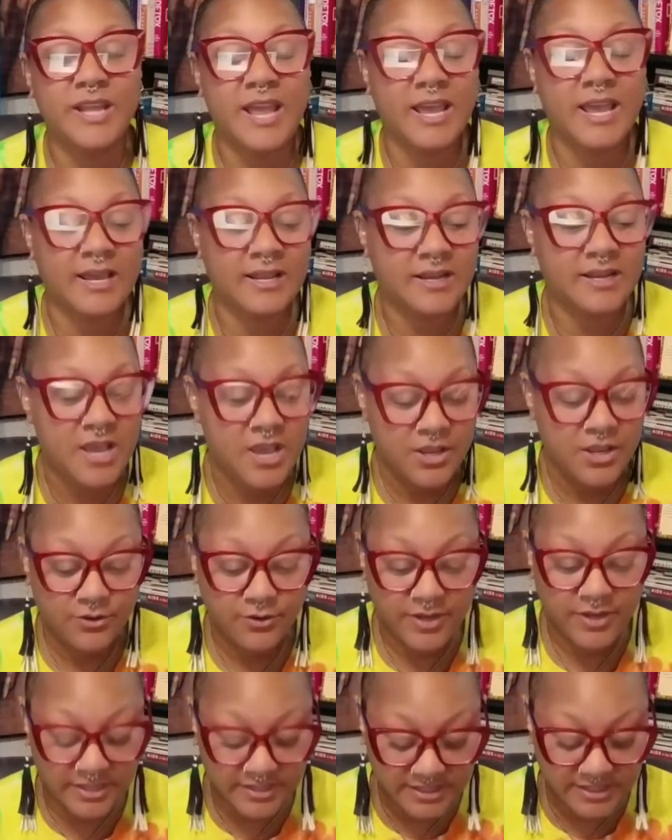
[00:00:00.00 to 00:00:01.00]
and you
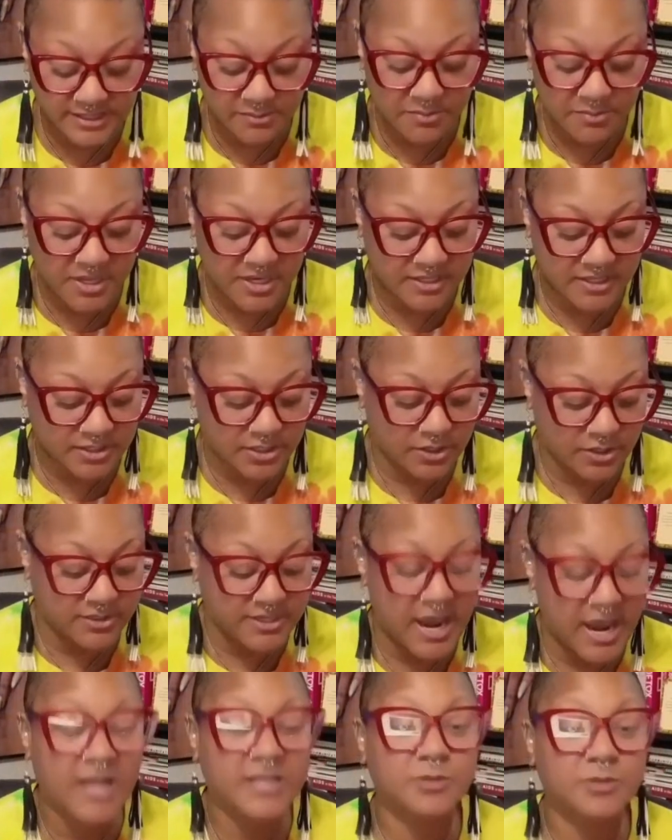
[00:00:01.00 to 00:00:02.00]
can submit it to your
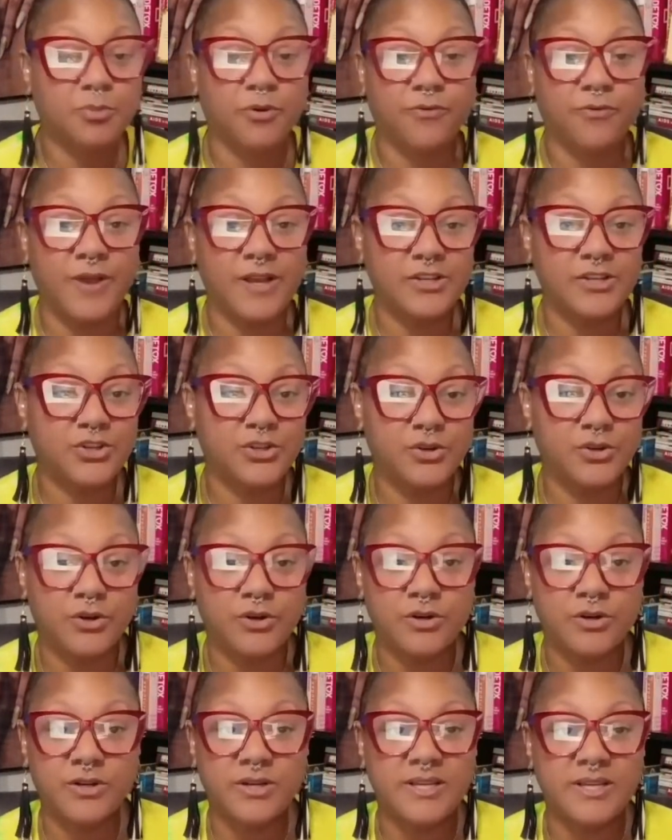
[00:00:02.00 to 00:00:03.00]
tax
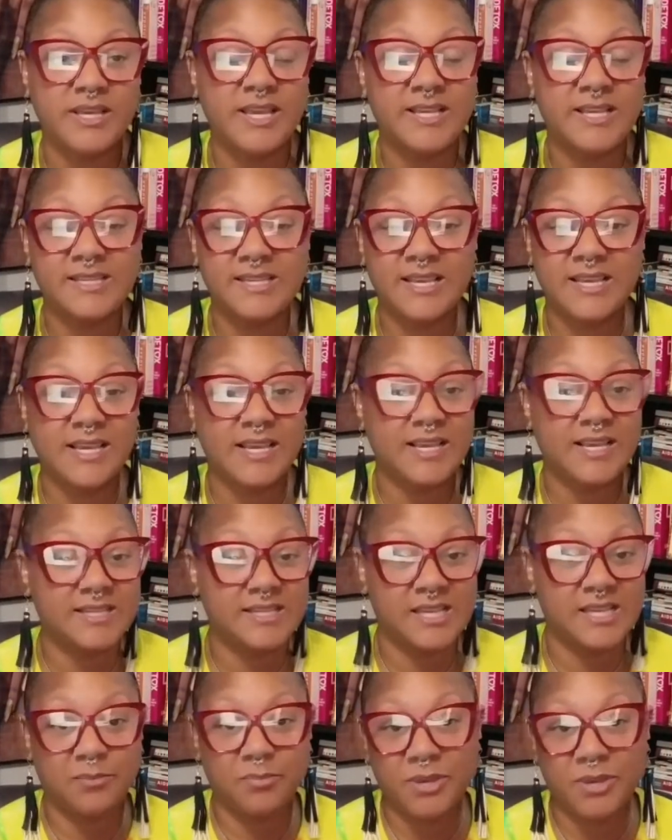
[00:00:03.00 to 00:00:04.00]
professional.
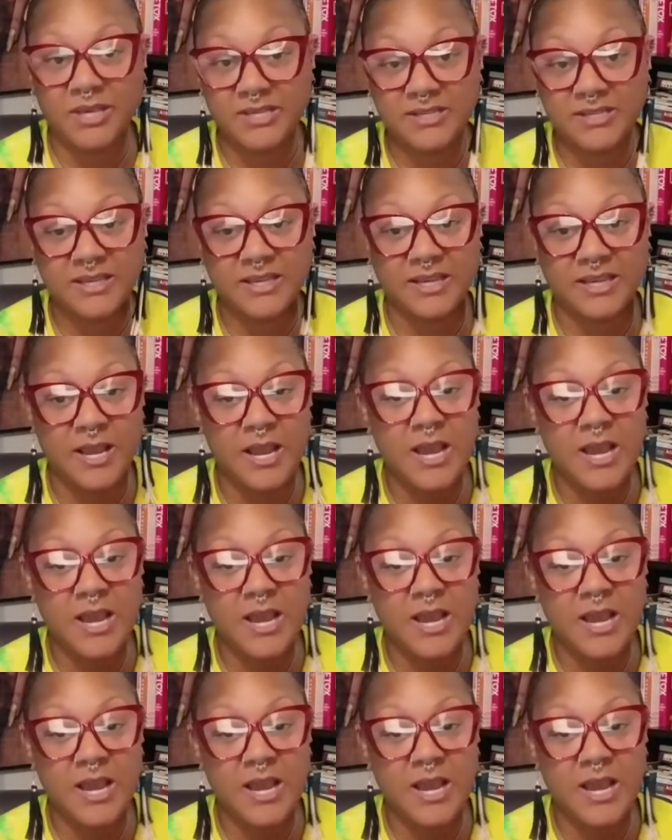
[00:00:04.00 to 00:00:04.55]
Easy peasy.